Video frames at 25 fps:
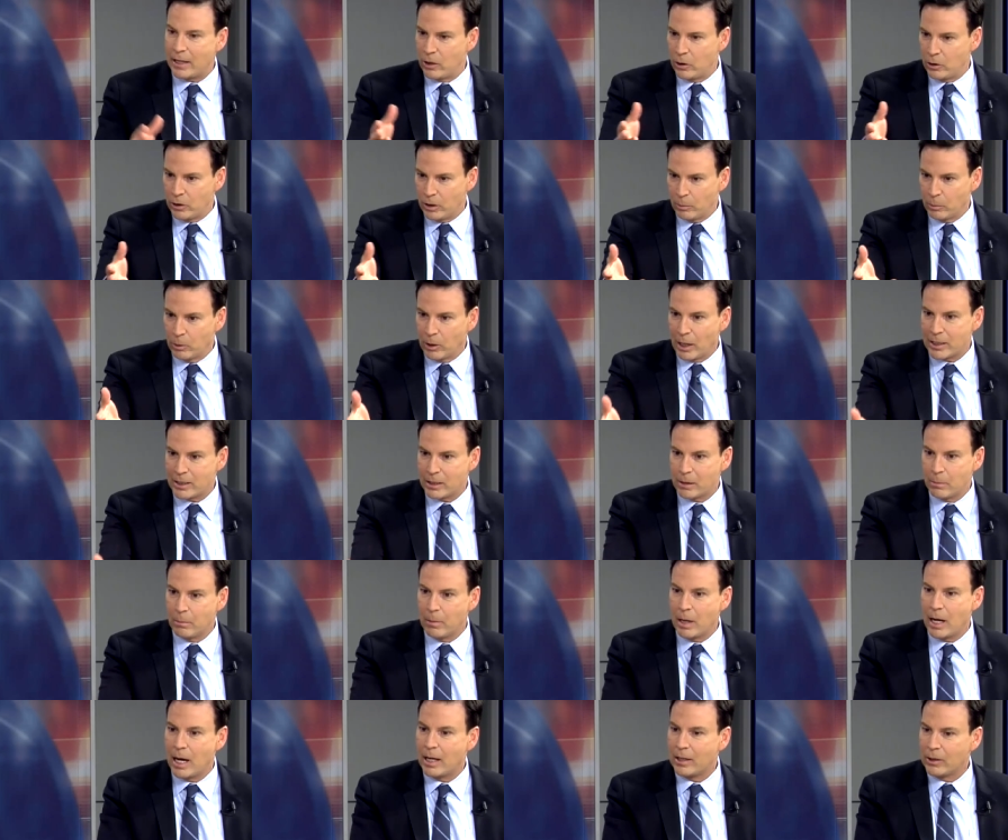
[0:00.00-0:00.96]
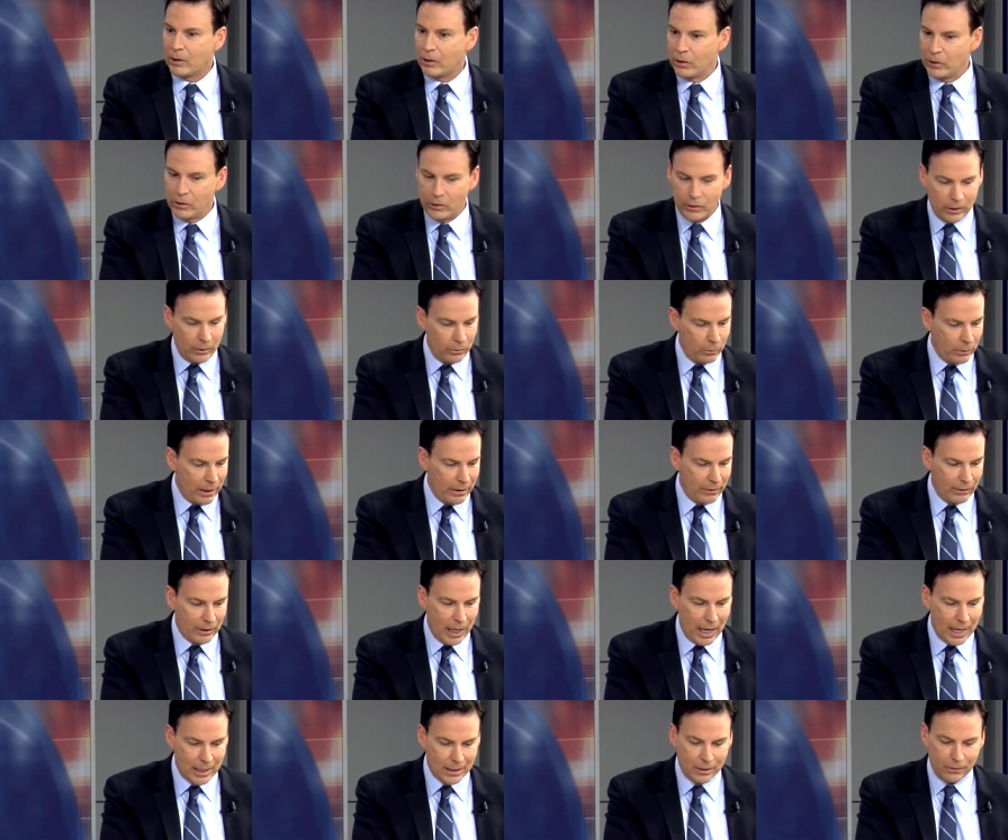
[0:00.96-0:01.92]
know you brought some models and we have
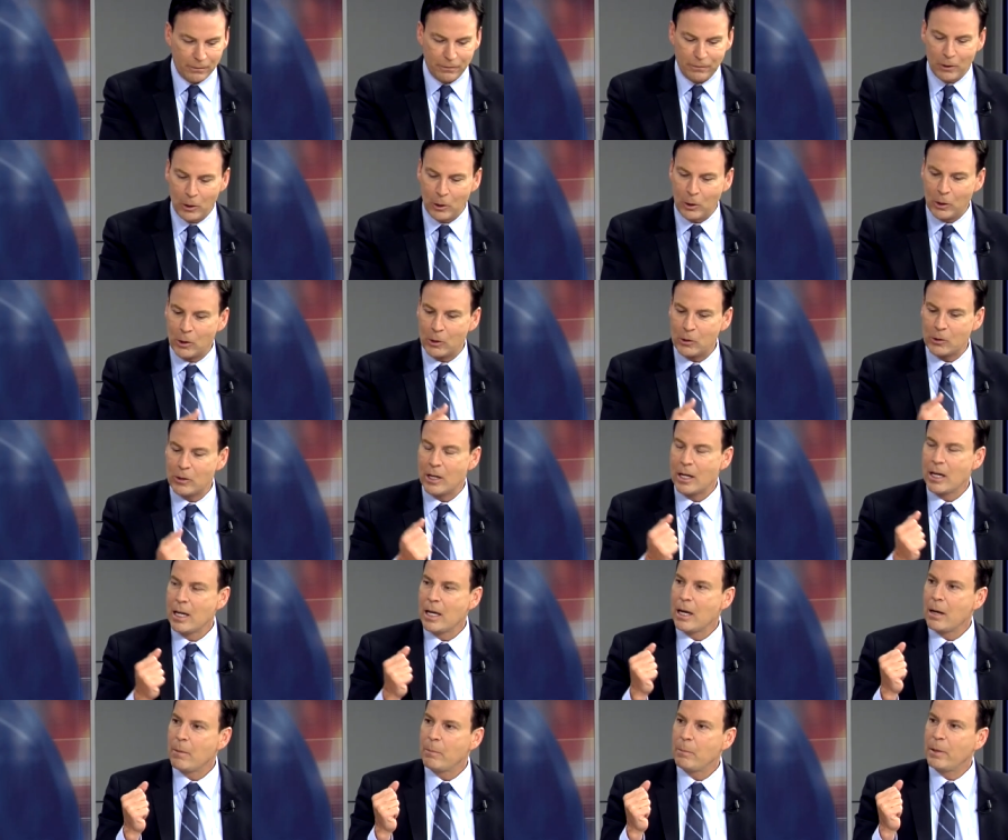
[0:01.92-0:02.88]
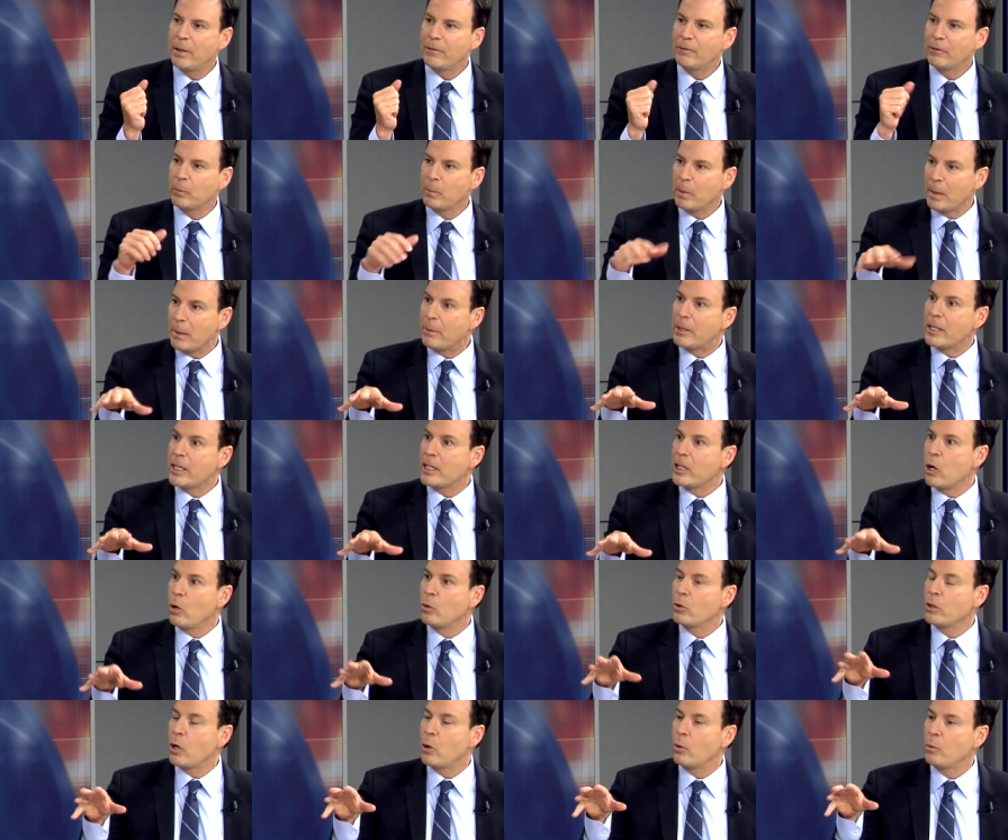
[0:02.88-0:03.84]
lots of photos. But for people that
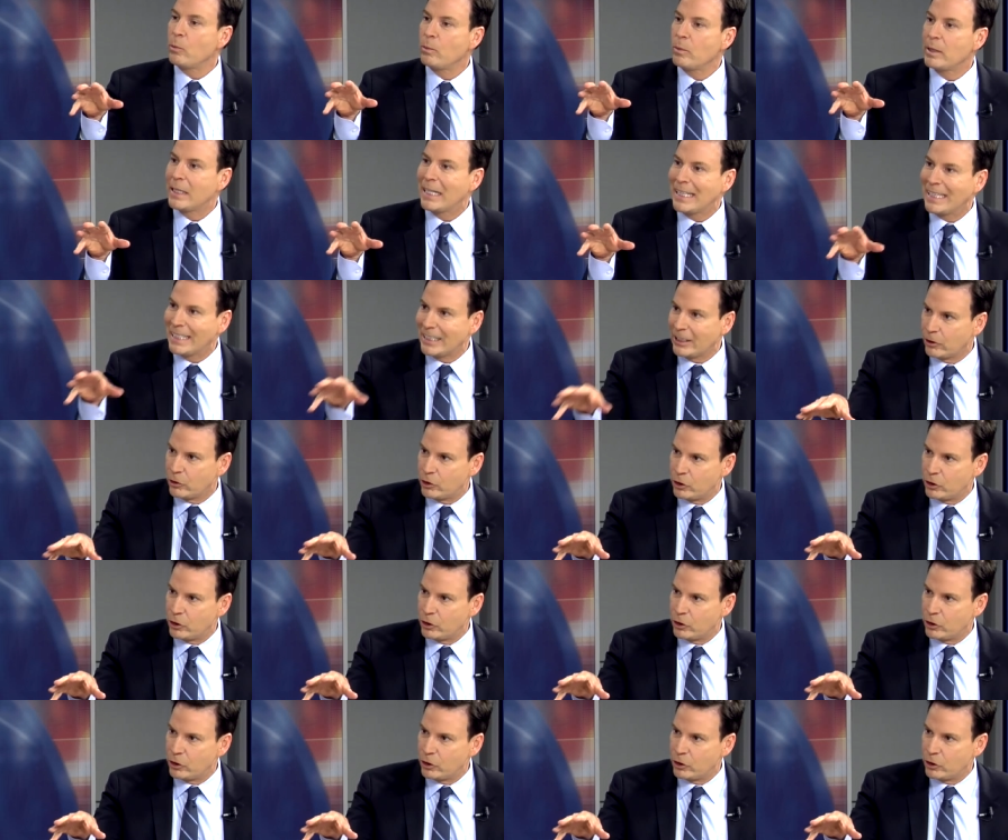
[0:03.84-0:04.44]
don't know Clear